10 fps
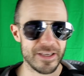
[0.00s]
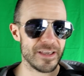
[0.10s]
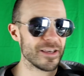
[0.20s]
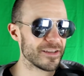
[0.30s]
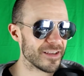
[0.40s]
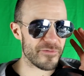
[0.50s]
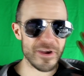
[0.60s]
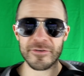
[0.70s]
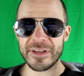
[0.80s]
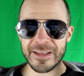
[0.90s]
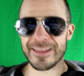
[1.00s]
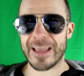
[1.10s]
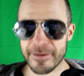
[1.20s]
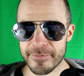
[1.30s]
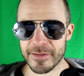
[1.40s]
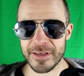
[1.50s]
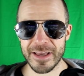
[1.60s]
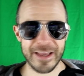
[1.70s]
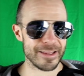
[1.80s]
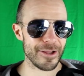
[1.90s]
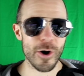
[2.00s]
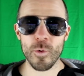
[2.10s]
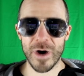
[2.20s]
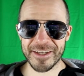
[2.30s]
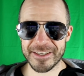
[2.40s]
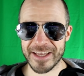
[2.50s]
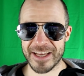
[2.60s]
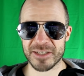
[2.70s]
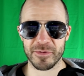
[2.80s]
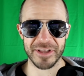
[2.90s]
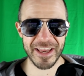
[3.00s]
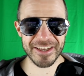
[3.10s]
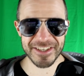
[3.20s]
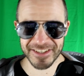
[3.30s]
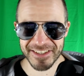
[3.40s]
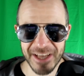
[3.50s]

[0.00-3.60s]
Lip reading: in very lengthy and long-winded explanations